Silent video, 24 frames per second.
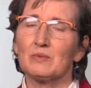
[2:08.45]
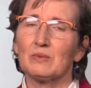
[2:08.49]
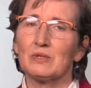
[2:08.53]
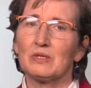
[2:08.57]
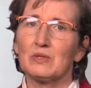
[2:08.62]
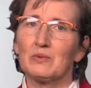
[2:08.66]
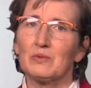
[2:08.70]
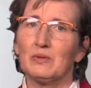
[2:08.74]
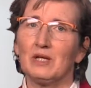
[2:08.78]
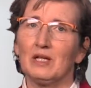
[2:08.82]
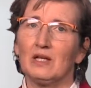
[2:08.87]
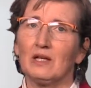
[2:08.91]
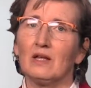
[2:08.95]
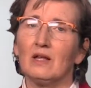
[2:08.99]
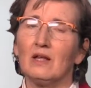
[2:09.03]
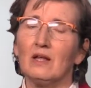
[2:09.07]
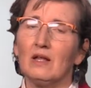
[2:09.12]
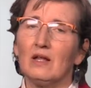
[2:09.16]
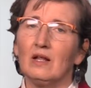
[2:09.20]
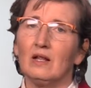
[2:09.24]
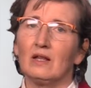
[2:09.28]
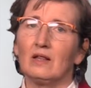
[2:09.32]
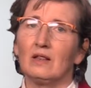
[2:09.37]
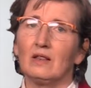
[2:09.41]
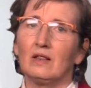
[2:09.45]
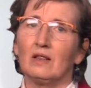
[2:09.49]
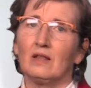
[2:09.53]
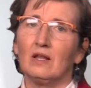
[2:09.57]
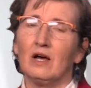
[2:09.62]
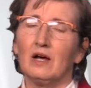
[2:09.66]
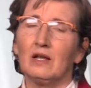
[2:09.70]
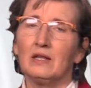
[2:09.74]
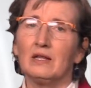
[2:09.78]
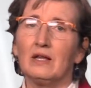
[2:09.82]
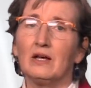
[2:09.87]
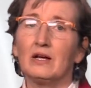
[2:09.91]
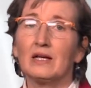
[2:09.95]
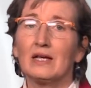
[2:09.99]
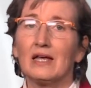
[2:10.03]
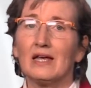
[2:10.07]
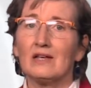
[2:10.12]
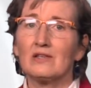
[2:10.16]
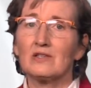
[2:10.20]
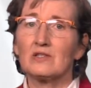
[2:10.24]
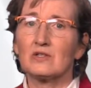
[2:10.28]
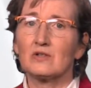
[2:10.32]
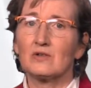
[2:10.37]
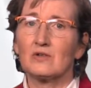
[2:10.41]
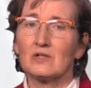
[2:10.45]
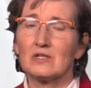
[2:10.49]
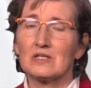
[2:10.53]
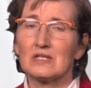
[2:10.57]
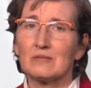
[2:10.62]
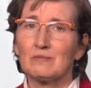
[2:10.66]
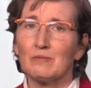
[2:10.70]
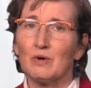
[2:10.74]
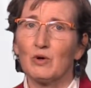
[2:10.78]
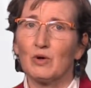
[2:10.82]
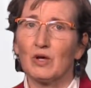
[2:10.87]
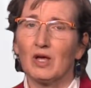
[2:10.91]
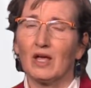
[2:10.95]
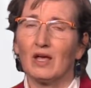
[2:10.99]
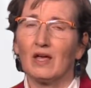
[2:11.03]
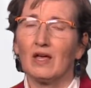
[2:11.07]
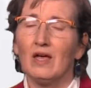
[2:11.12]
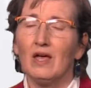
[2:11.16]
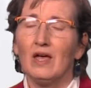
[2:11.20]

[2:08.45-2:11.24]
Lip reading: between lung cancer and smoking.